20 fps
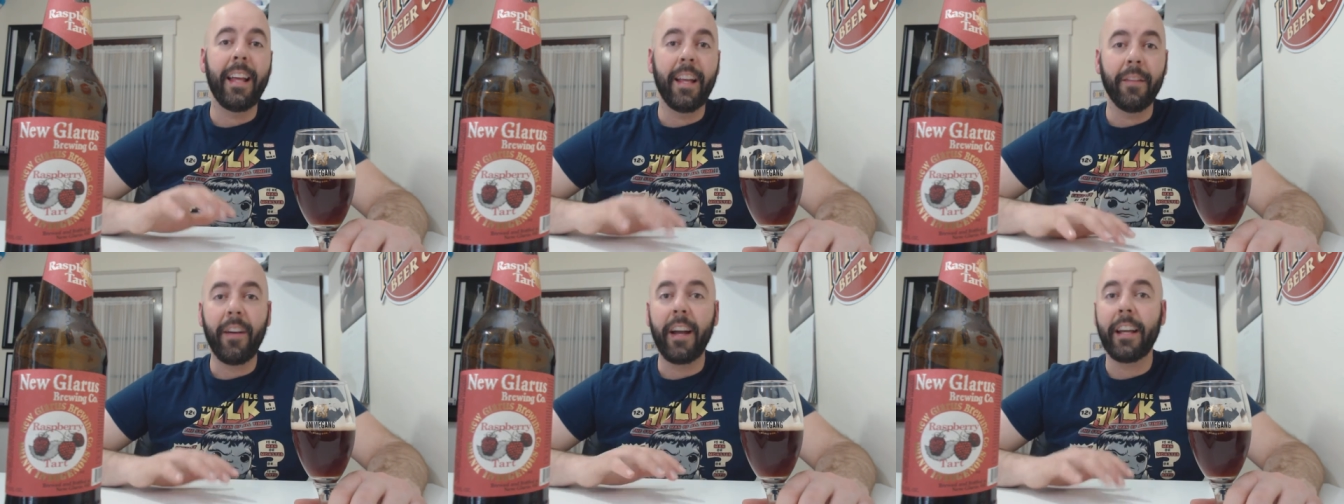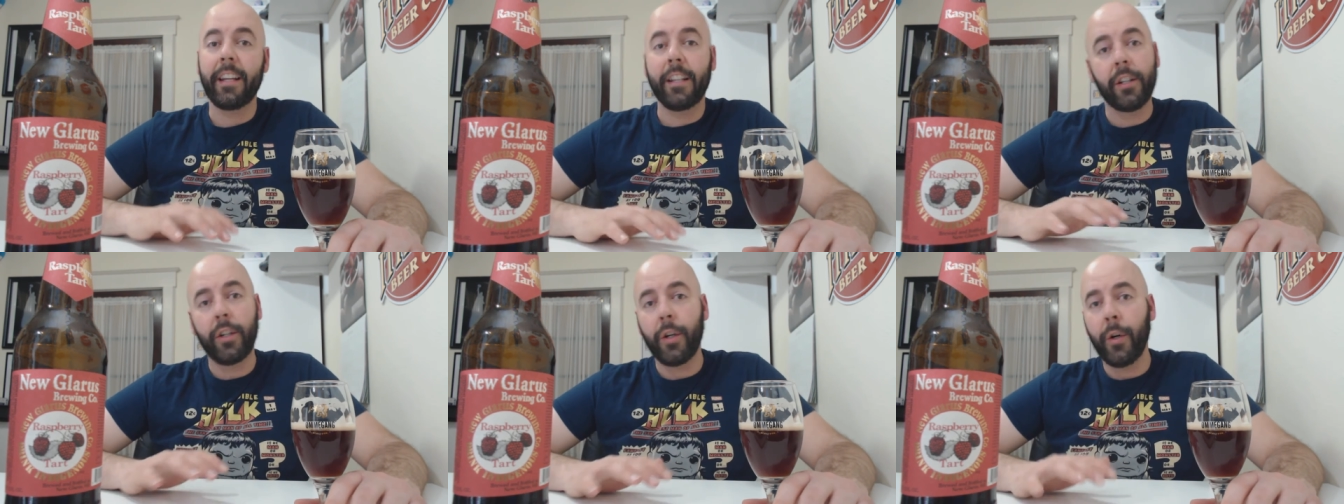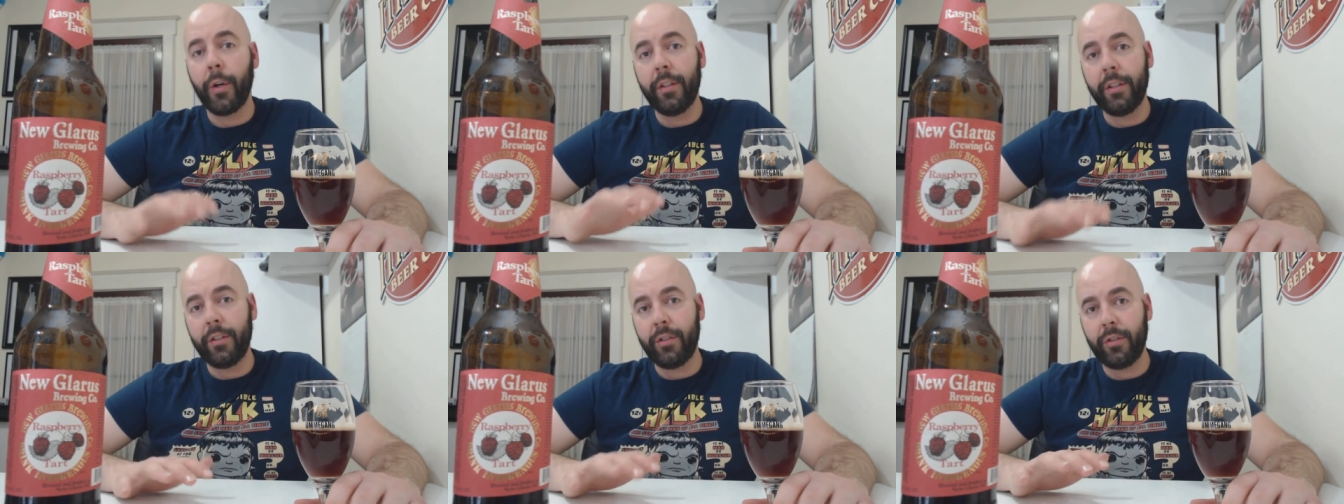If I could
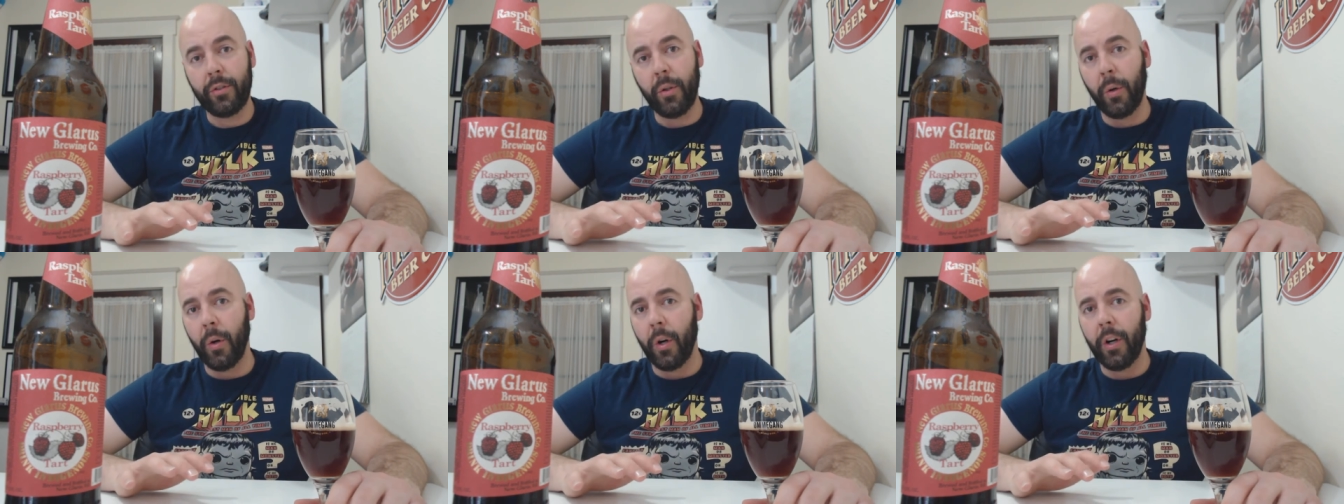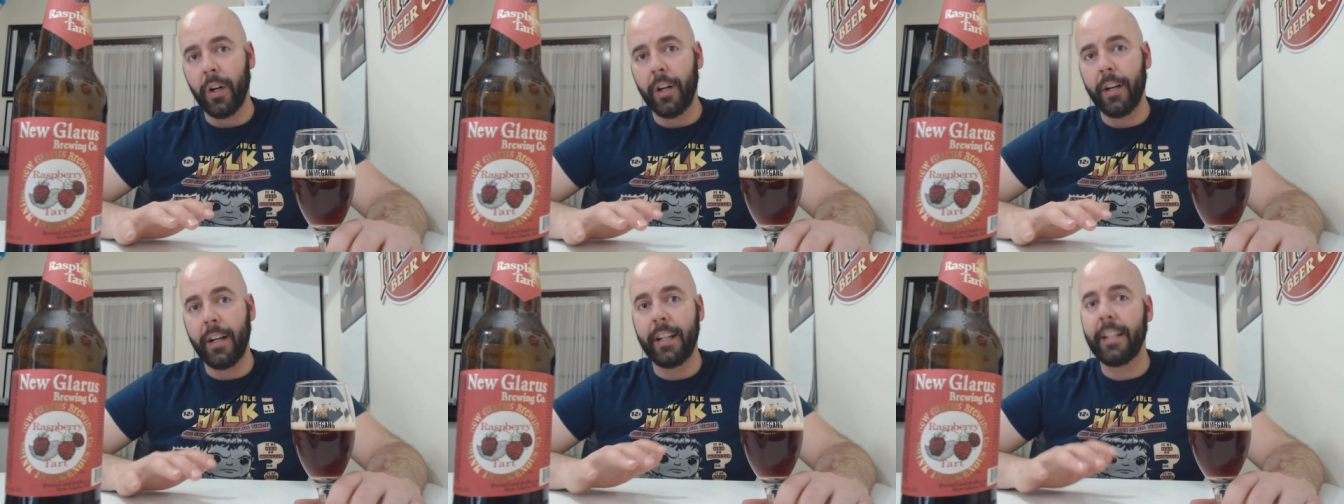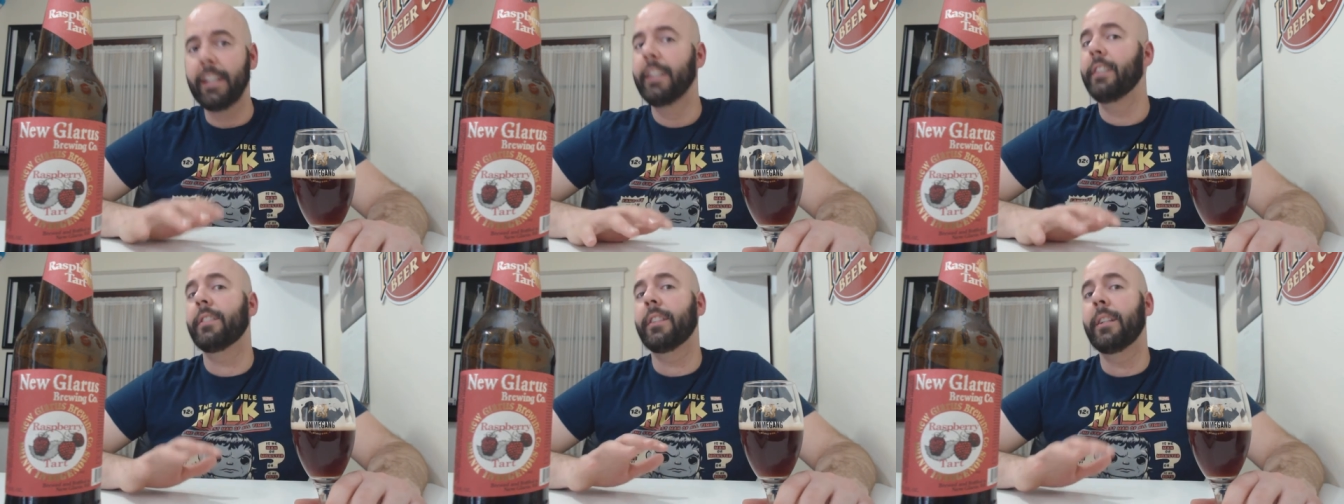go to the store
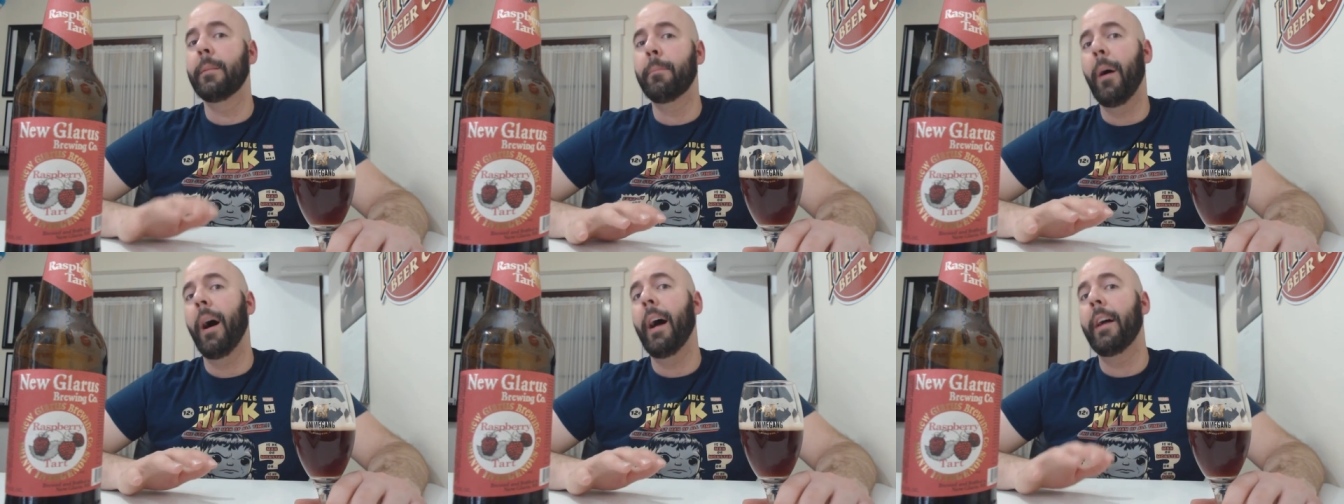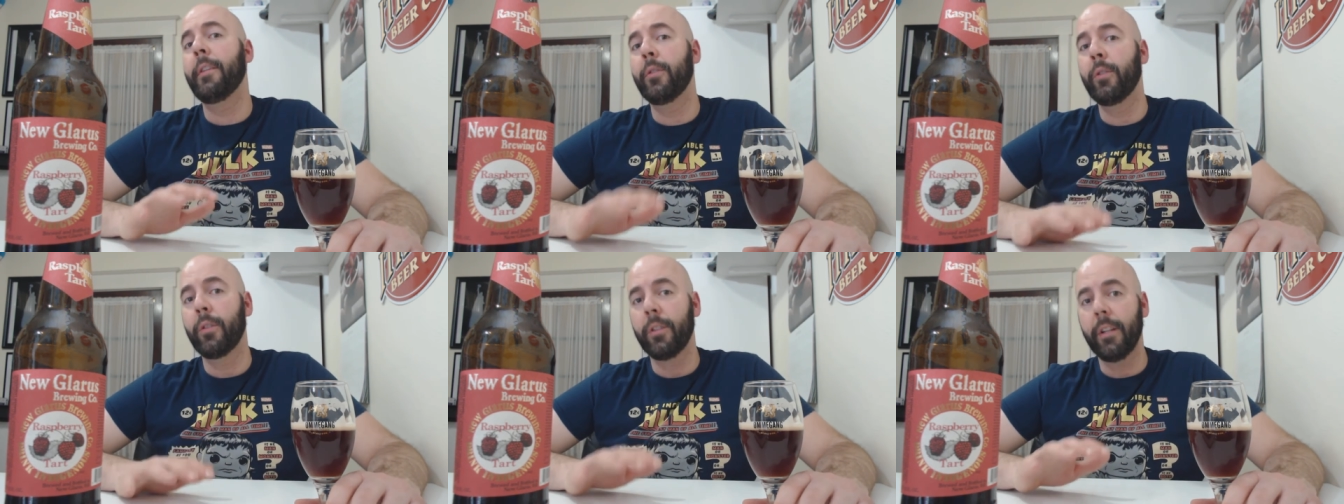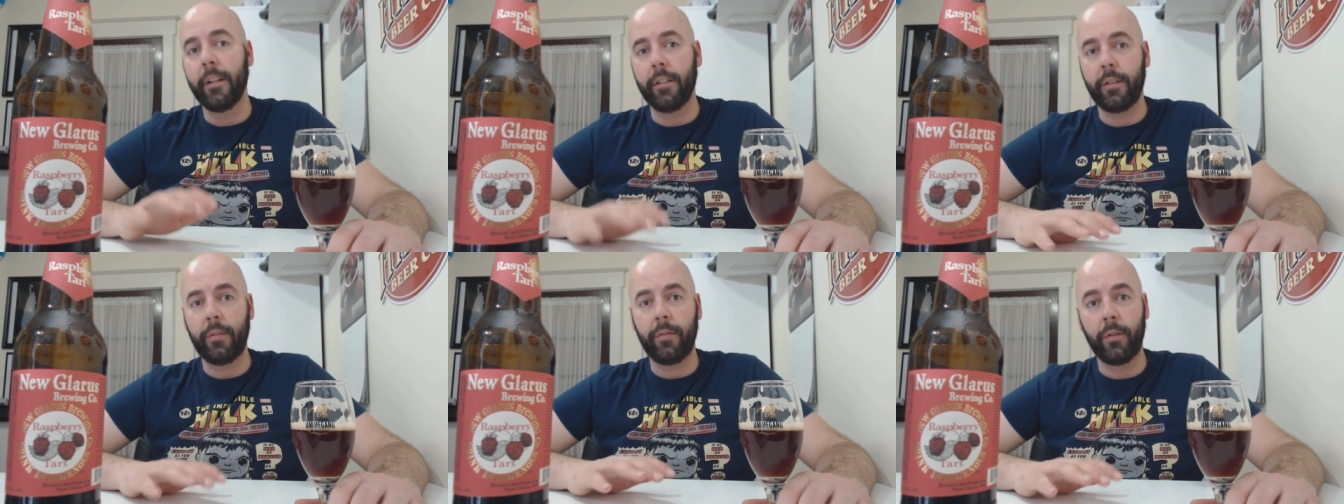and easily buy New
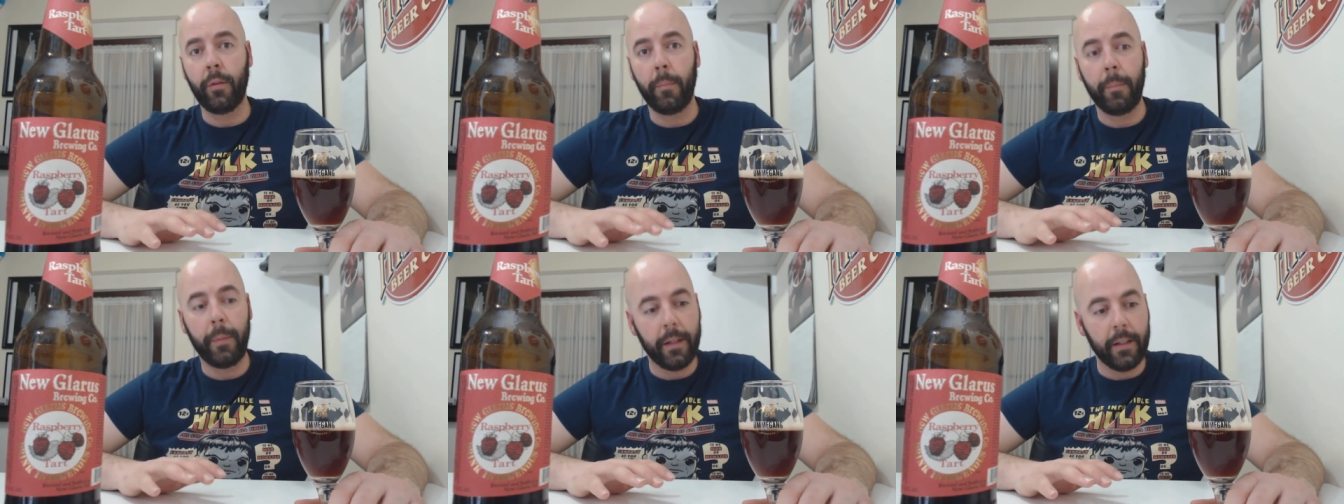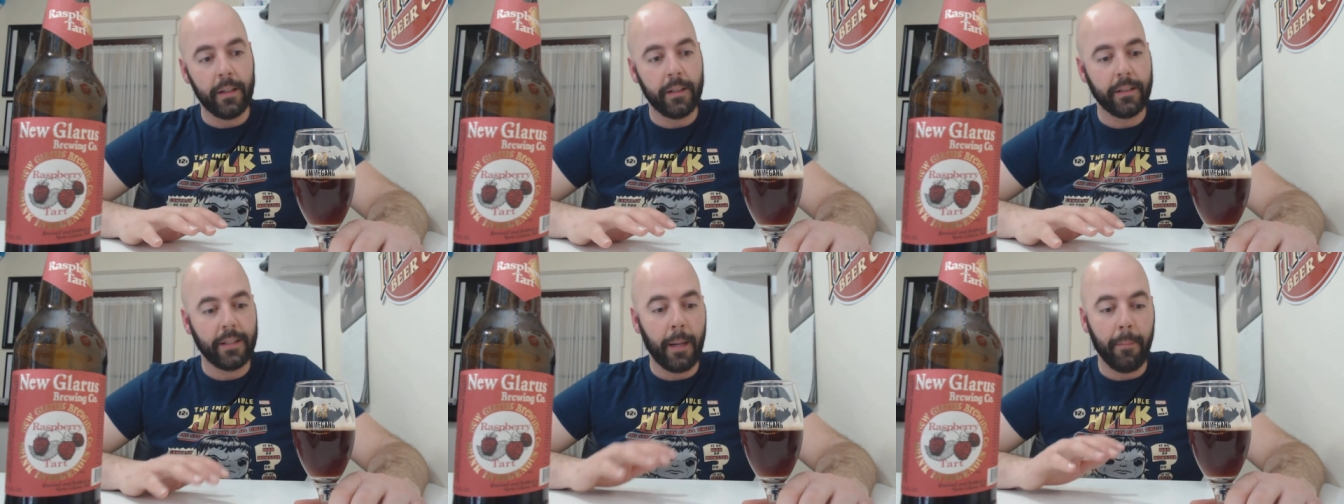Glarus fruit beers,